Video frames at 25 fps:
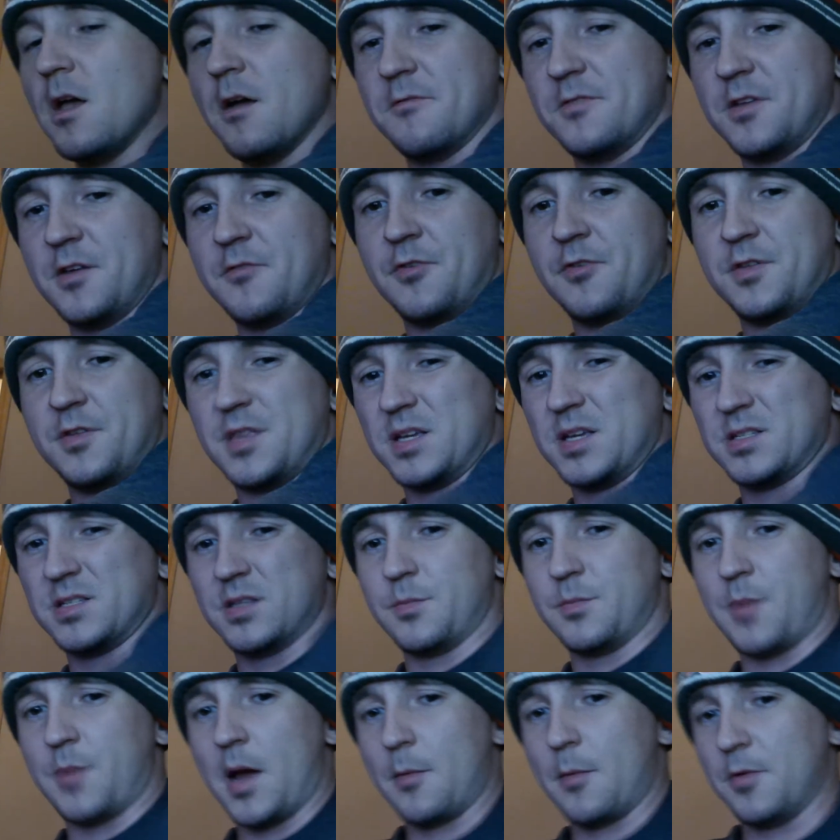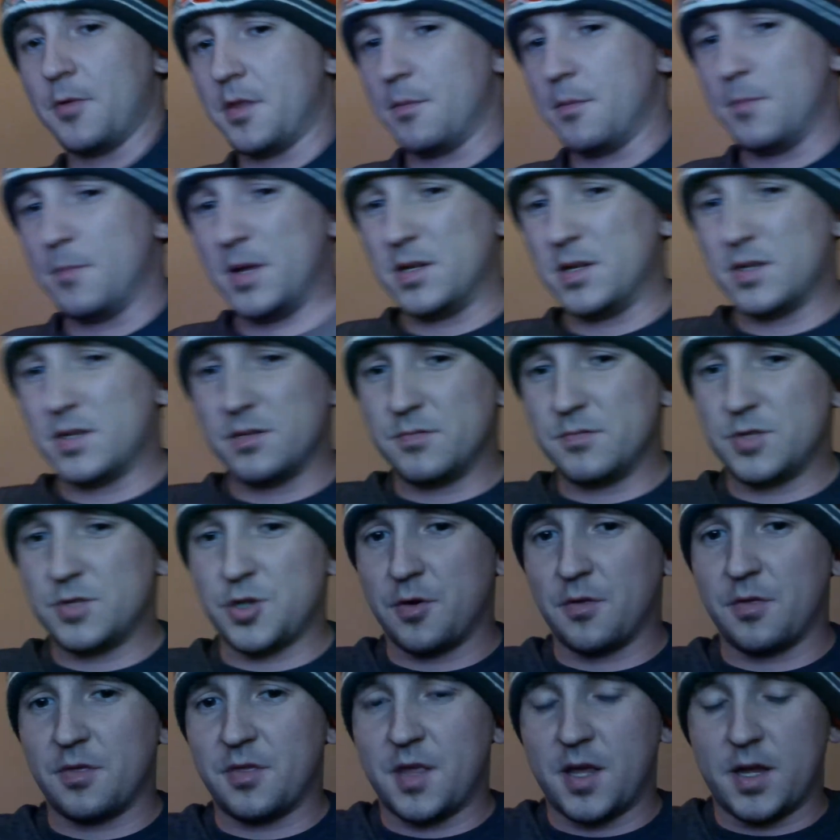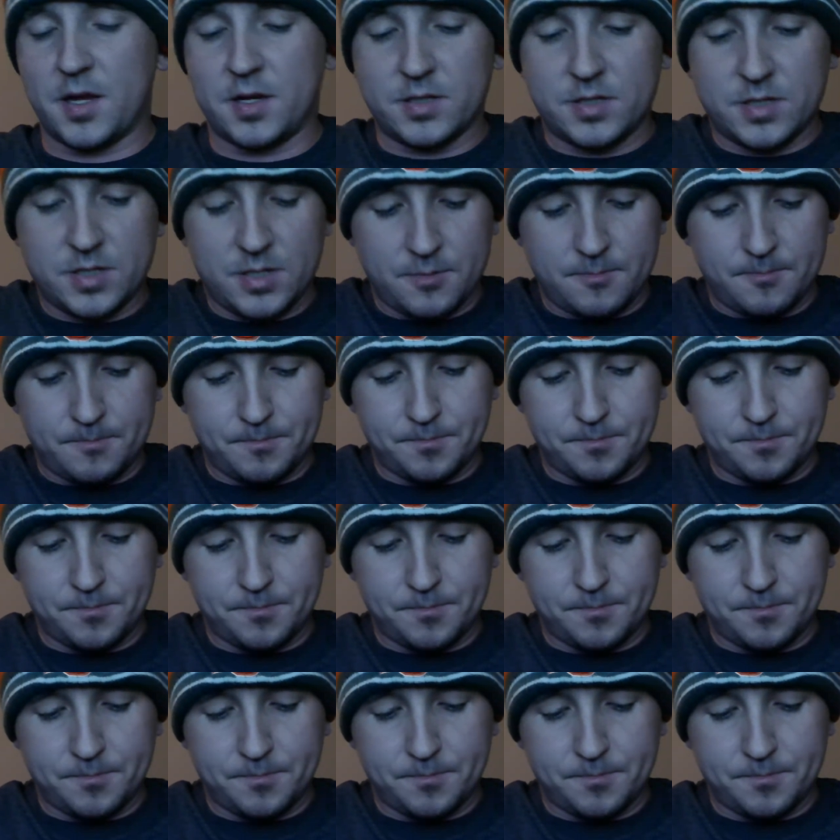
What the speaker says: different things in the Bible that mean certain things,